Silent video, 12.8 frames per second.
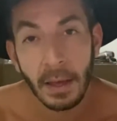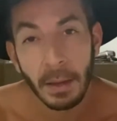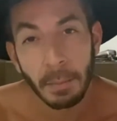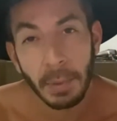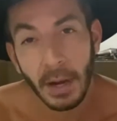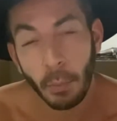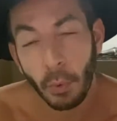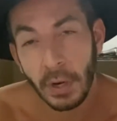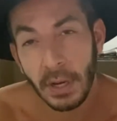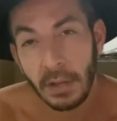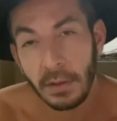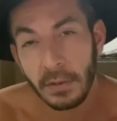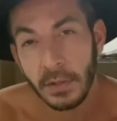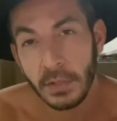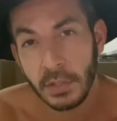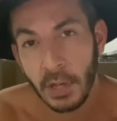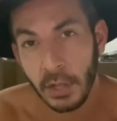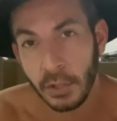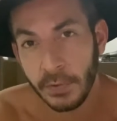but i wanted to
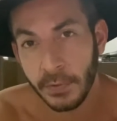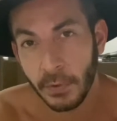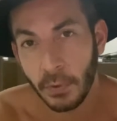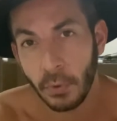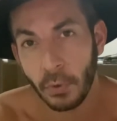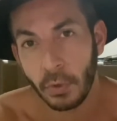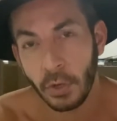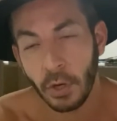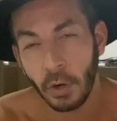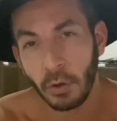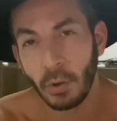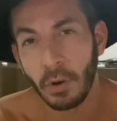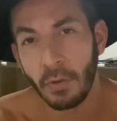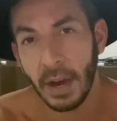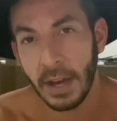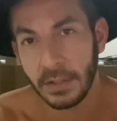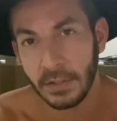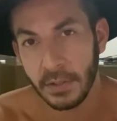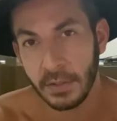search for you know new
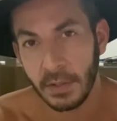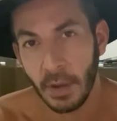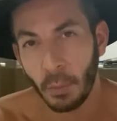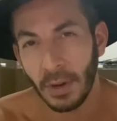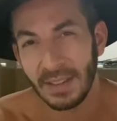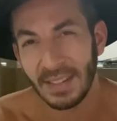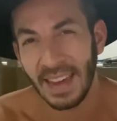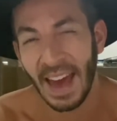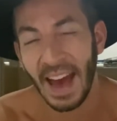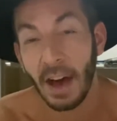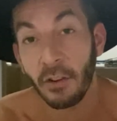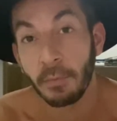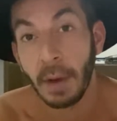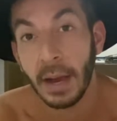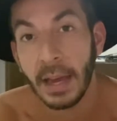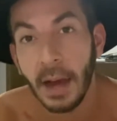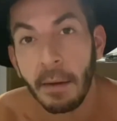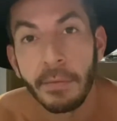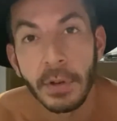horizons i wanted to get out of my
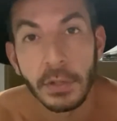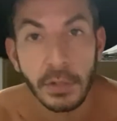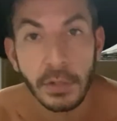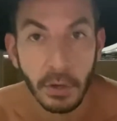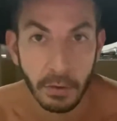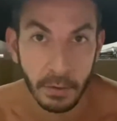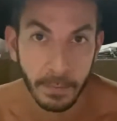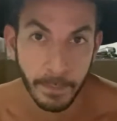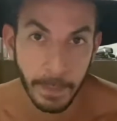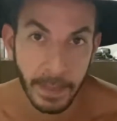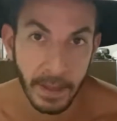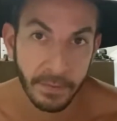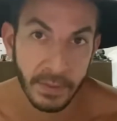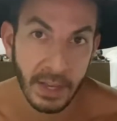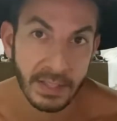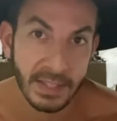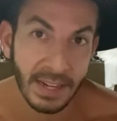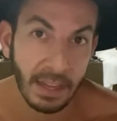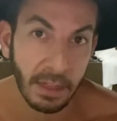comfort zone there's
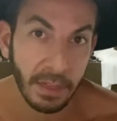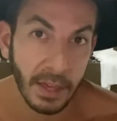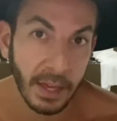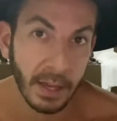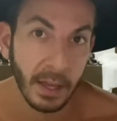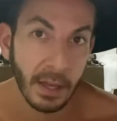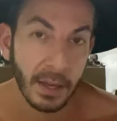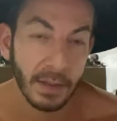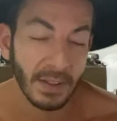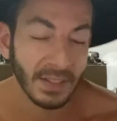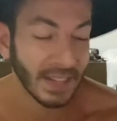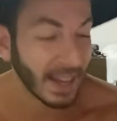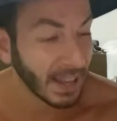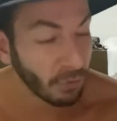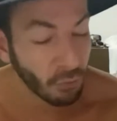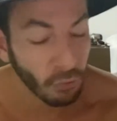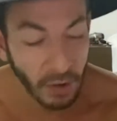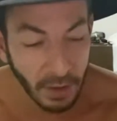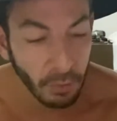anything there's any
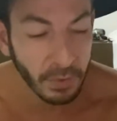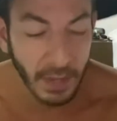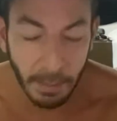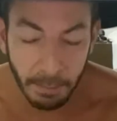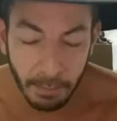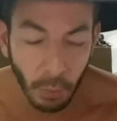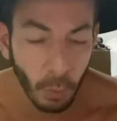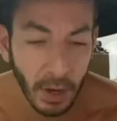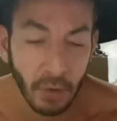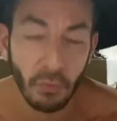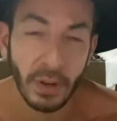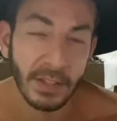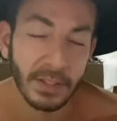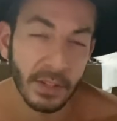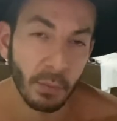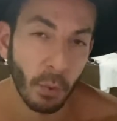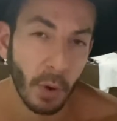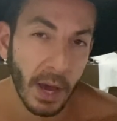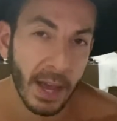real number one reason
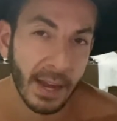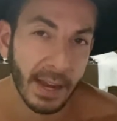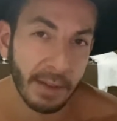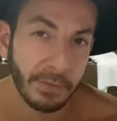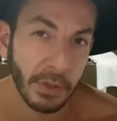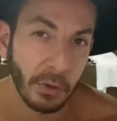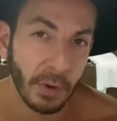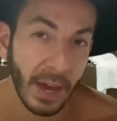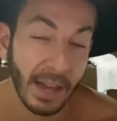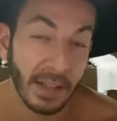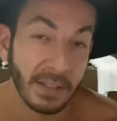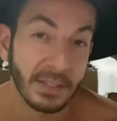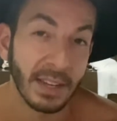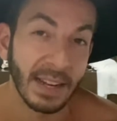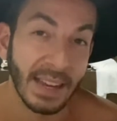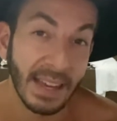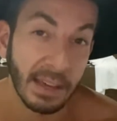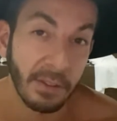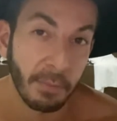why i left the uk is to
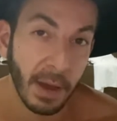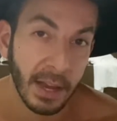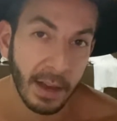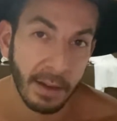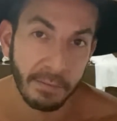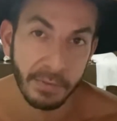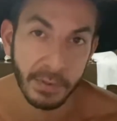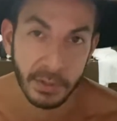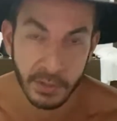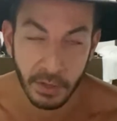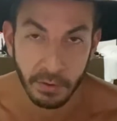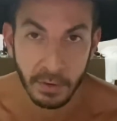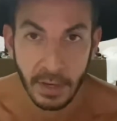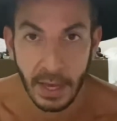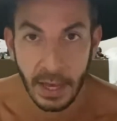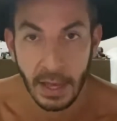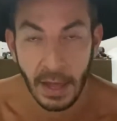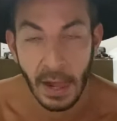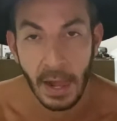leave my comfort zone
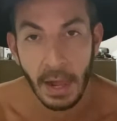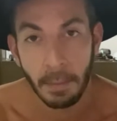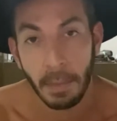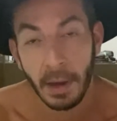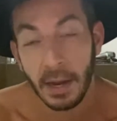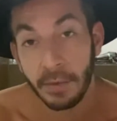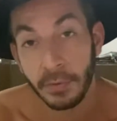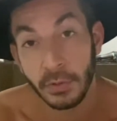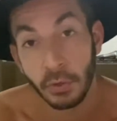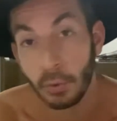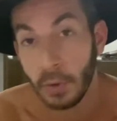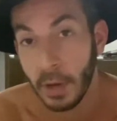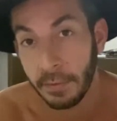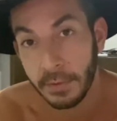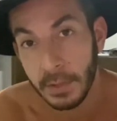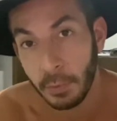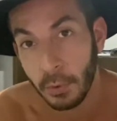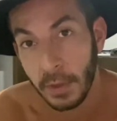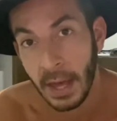okay my life was too
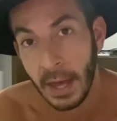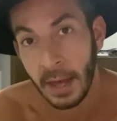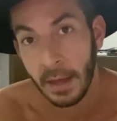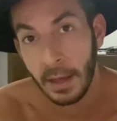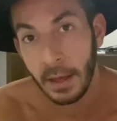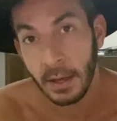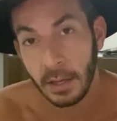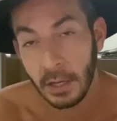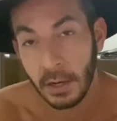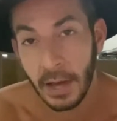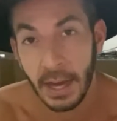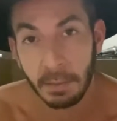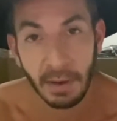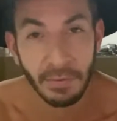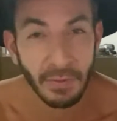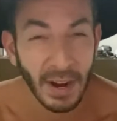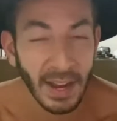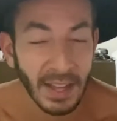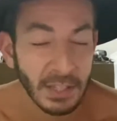comfortable there you know, I had my
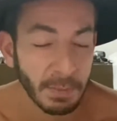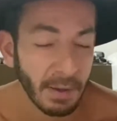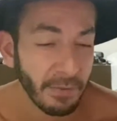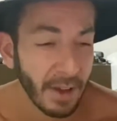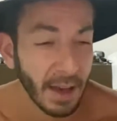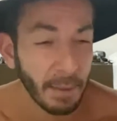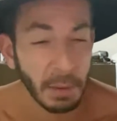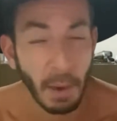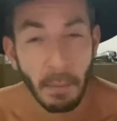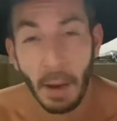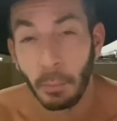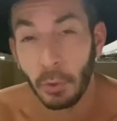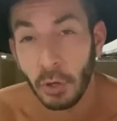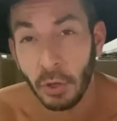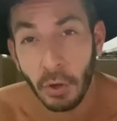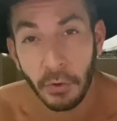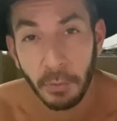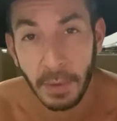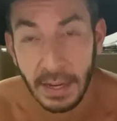friends, my family, my mum would cook
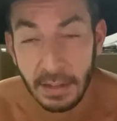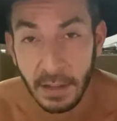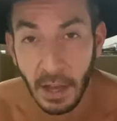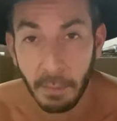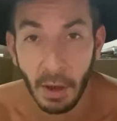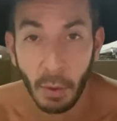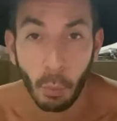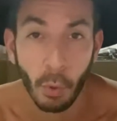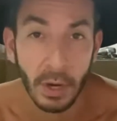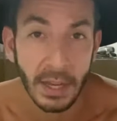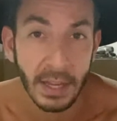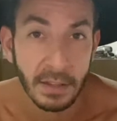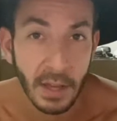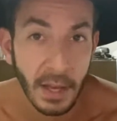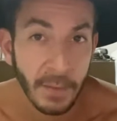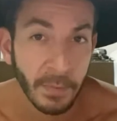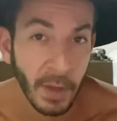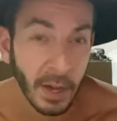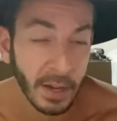for me anytime I wanted.
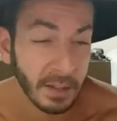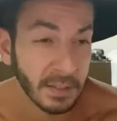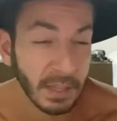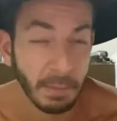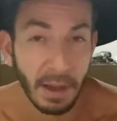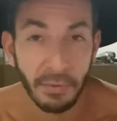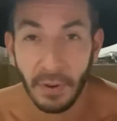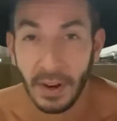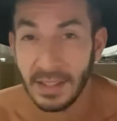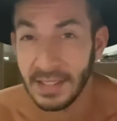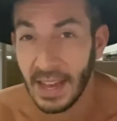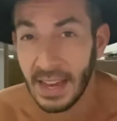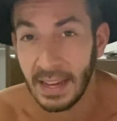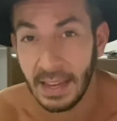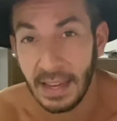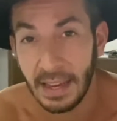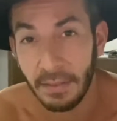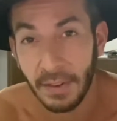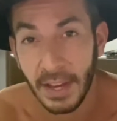I could see my friends any
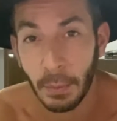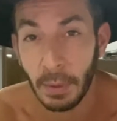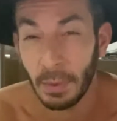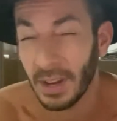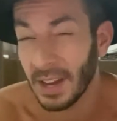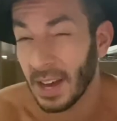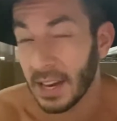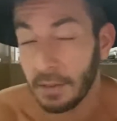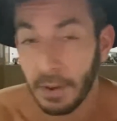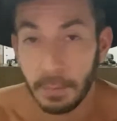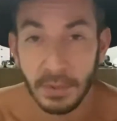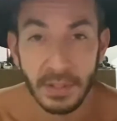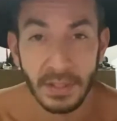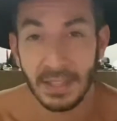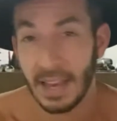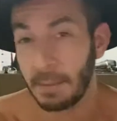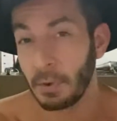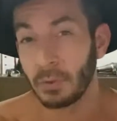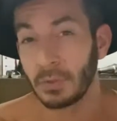evening and we were kind of up to the
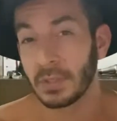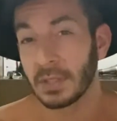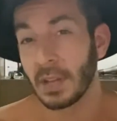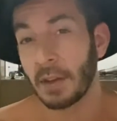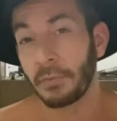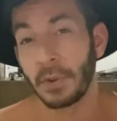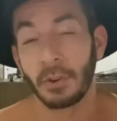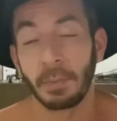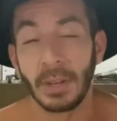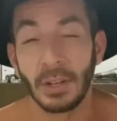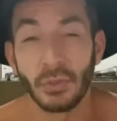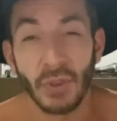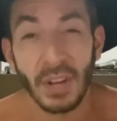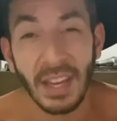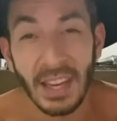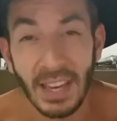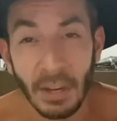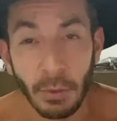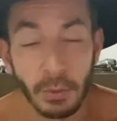same old stuff, whether it be
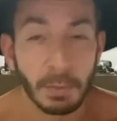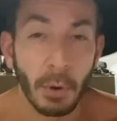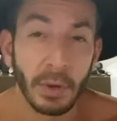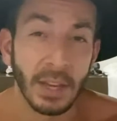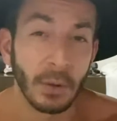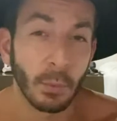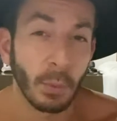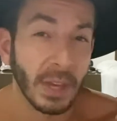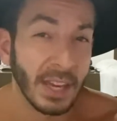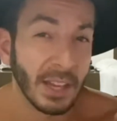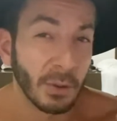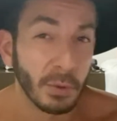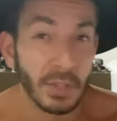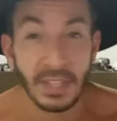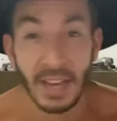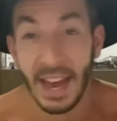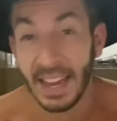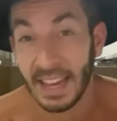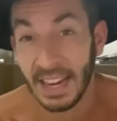drinking or smoking weed or just
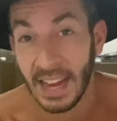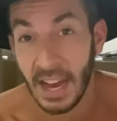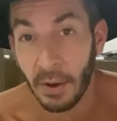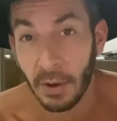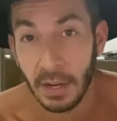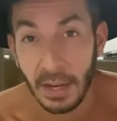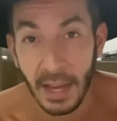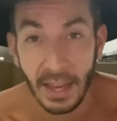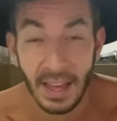hanging out and like,